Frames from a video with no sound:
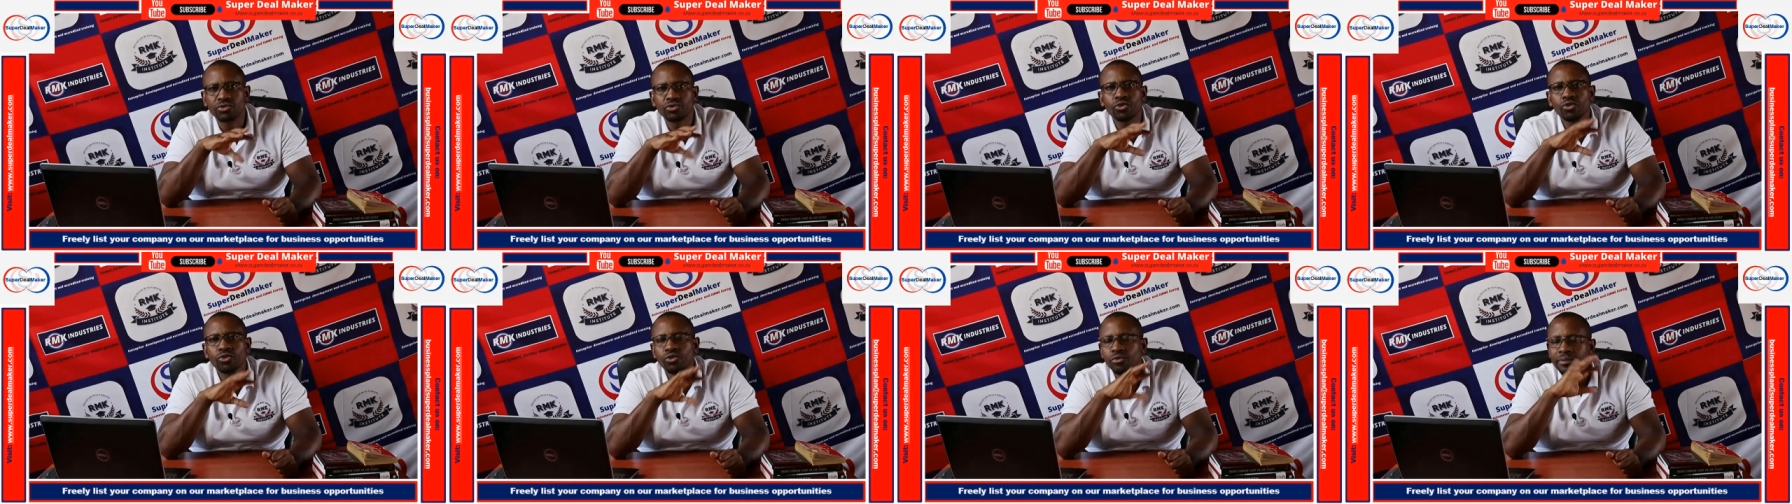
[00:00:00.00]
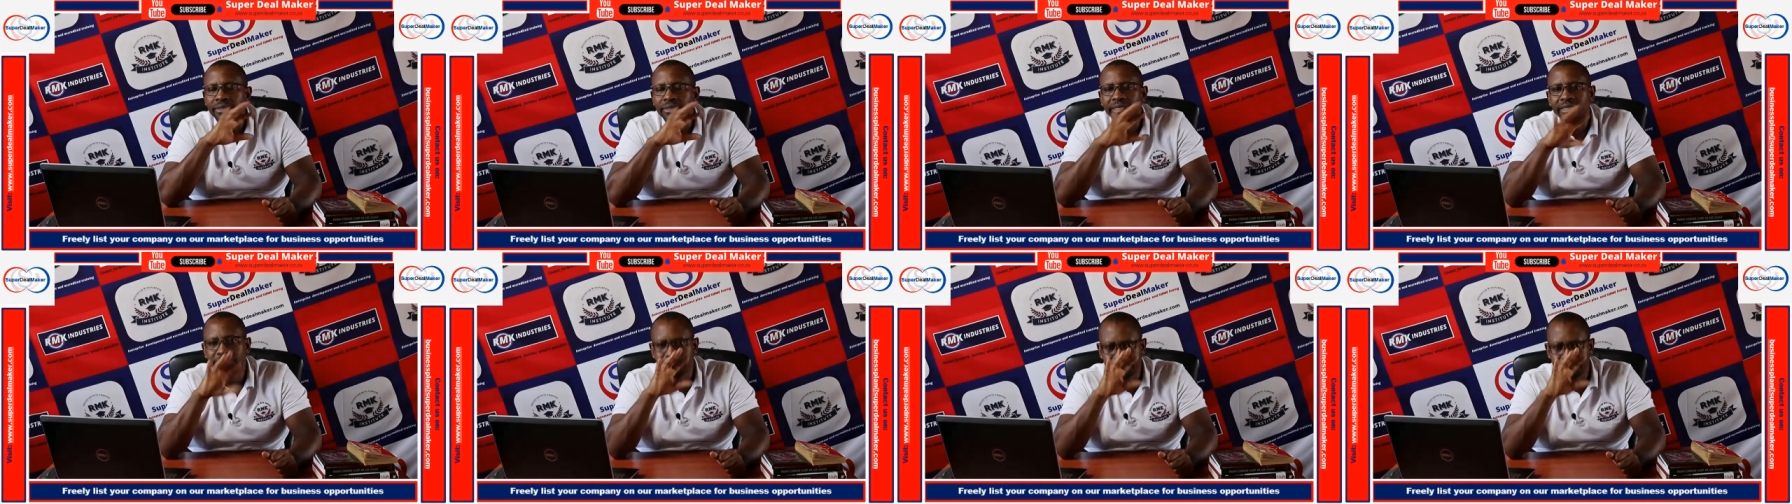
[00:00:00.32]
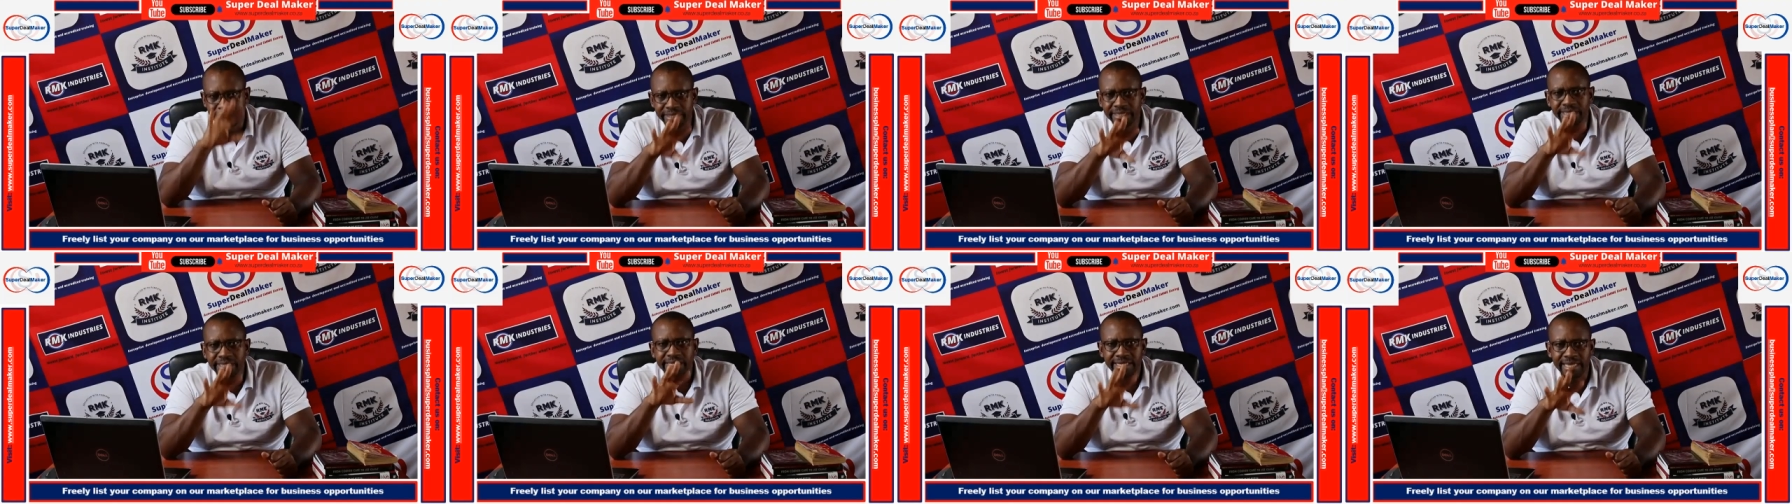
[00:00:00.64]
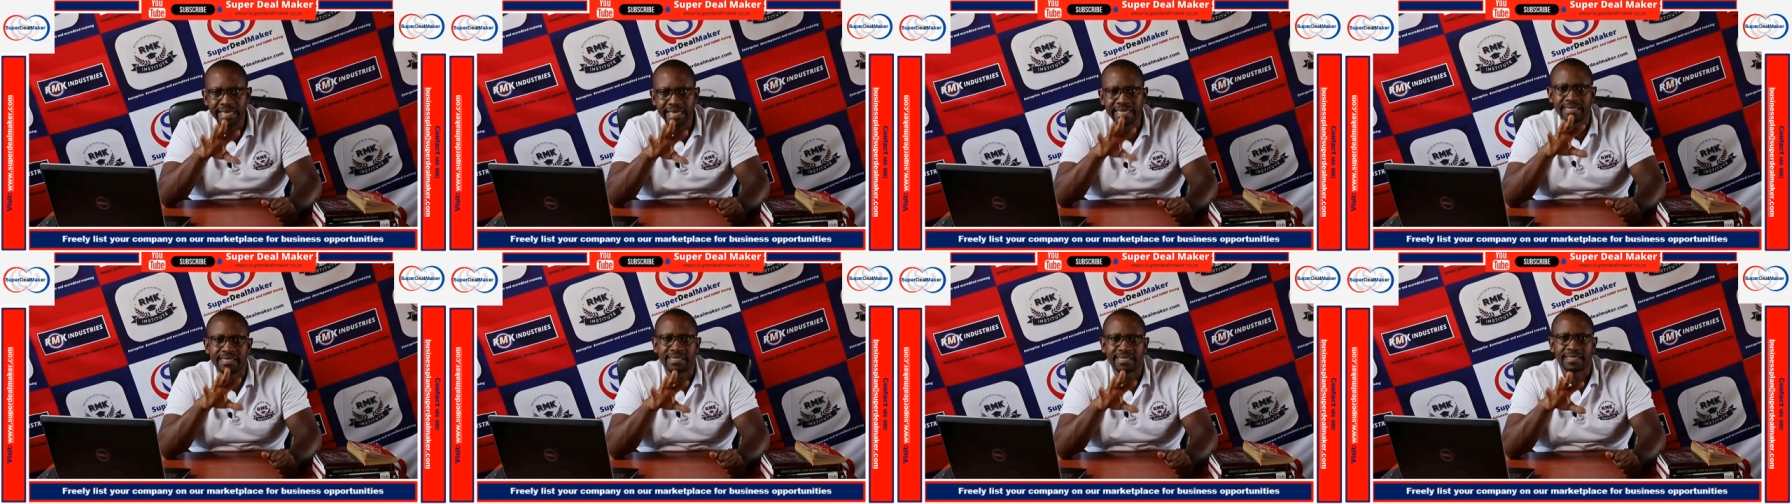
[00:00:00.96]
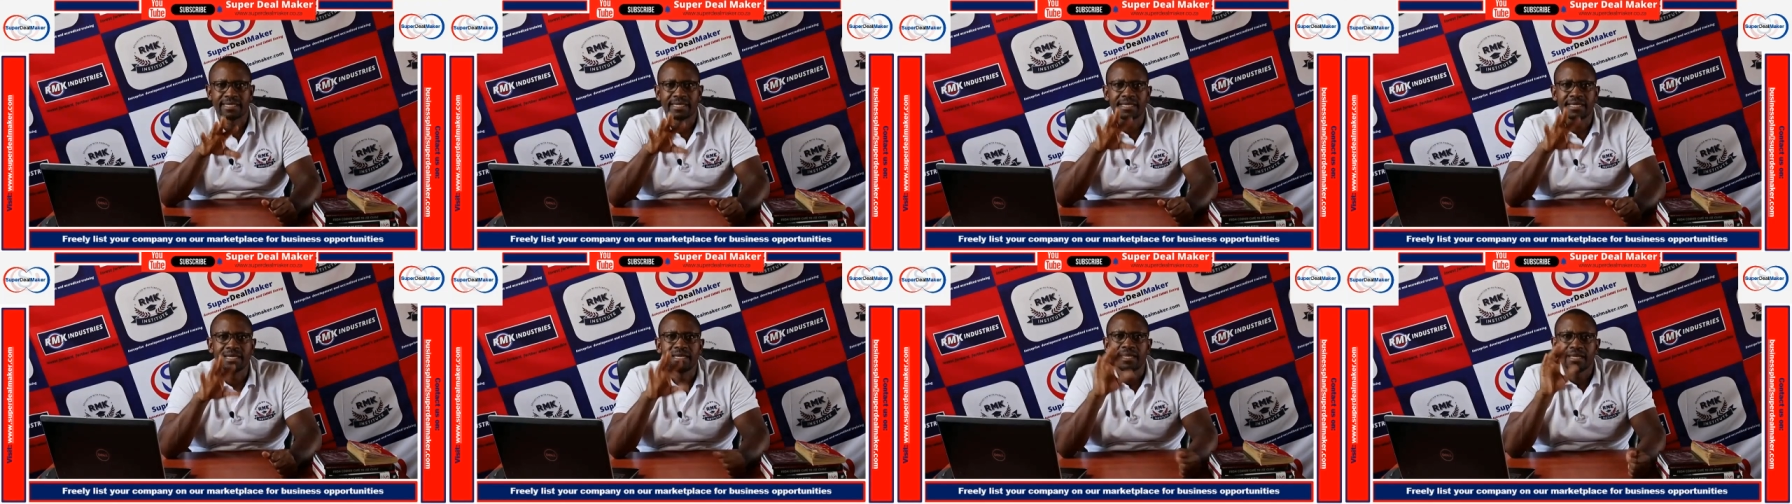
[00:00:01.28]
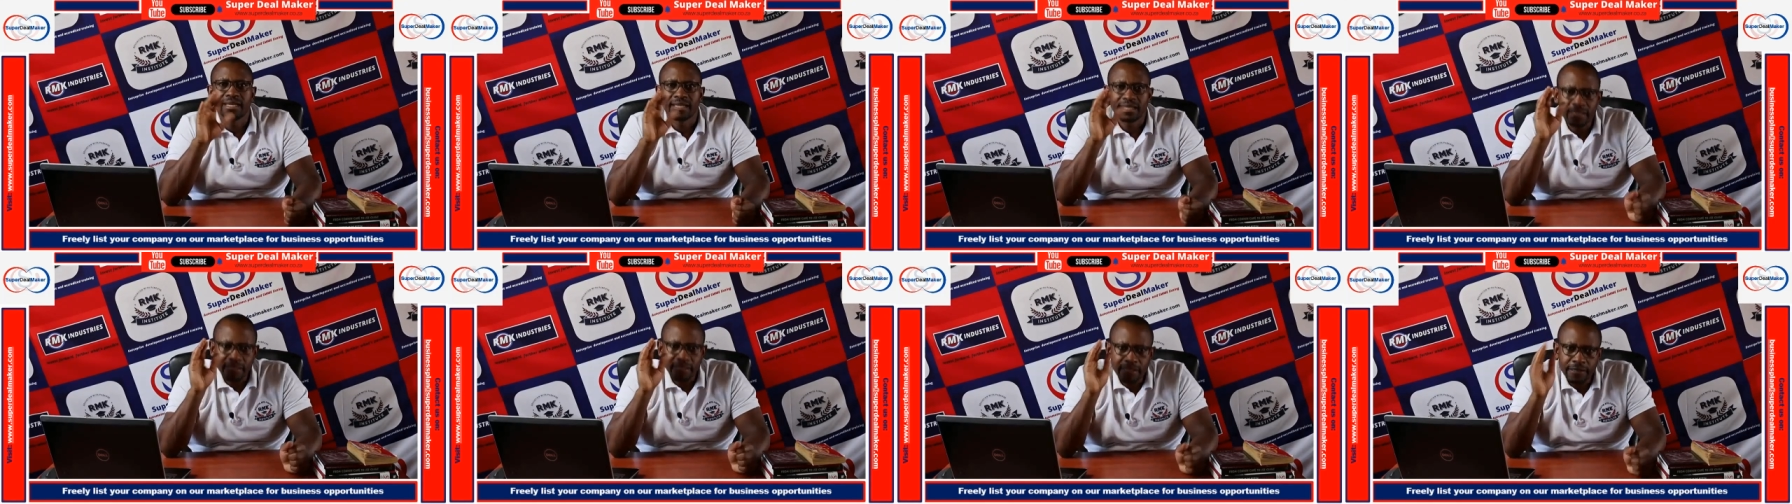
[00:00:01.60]
So you'll be in busyness
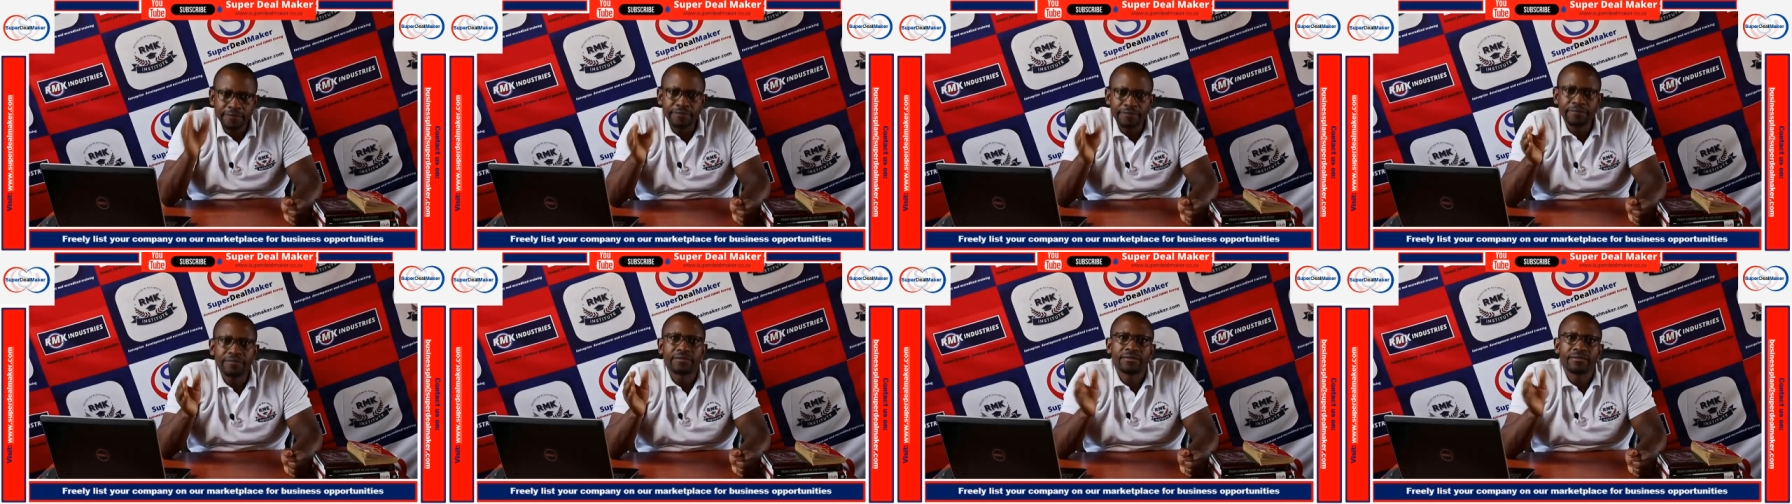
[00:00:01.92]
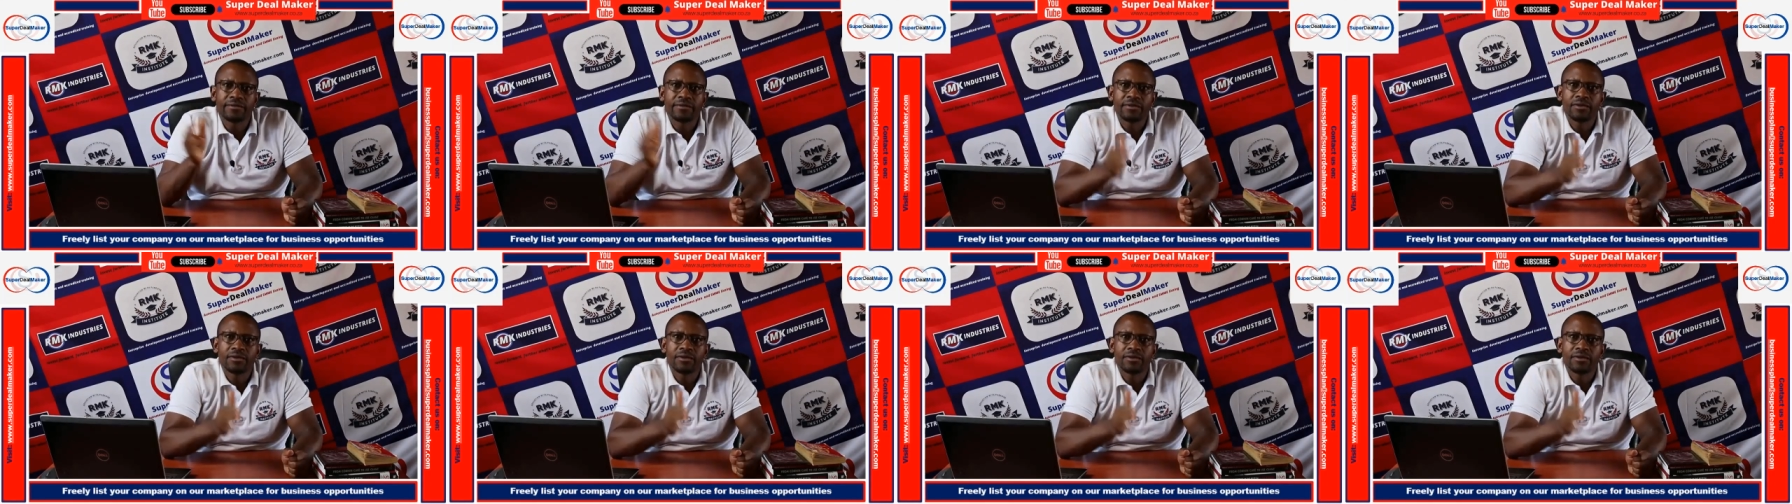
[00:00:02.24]
if